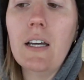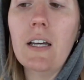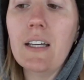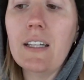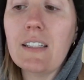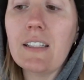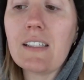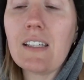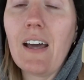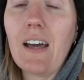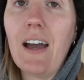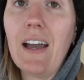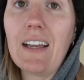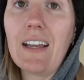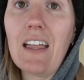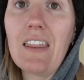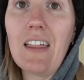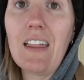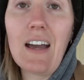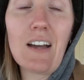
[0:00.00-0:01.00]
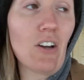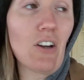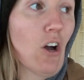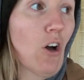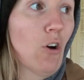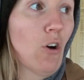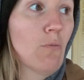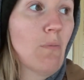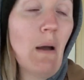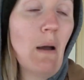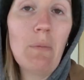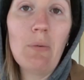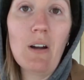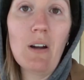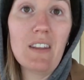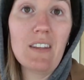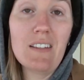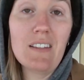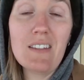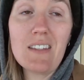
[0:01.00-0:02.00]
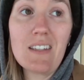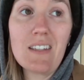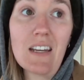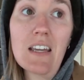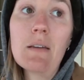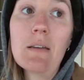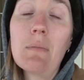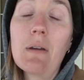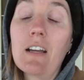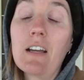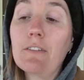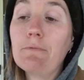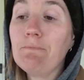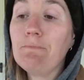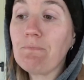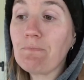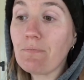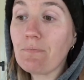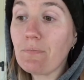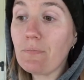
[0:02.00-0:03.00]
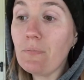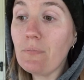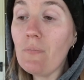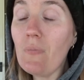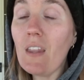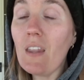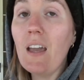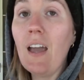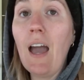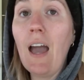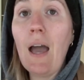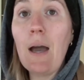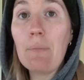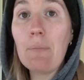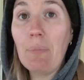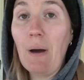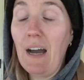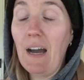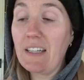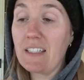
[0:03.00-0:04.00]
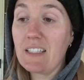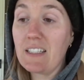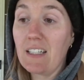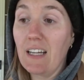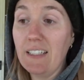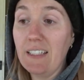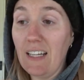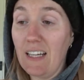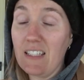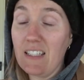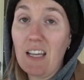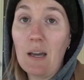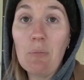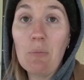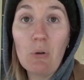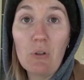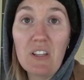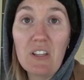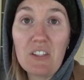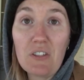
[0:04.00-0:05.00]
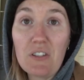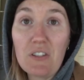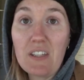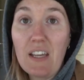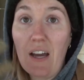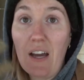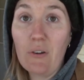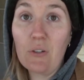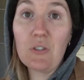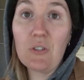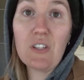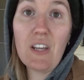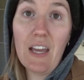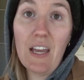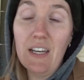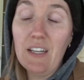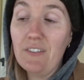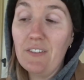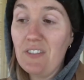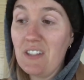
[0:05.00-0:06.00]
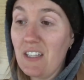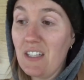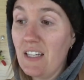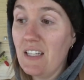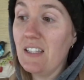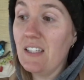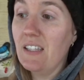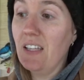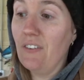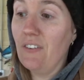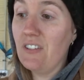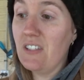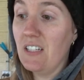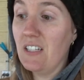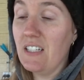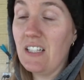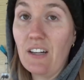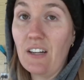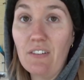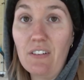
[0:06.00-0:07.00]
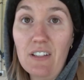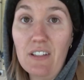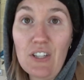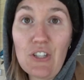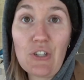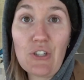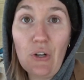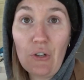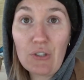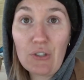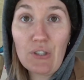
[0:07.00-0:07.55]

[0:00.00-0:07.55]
It's like that cold, my breath is steaming. But yes, I bought these on sale because end of season, I just need to get rid of the stock.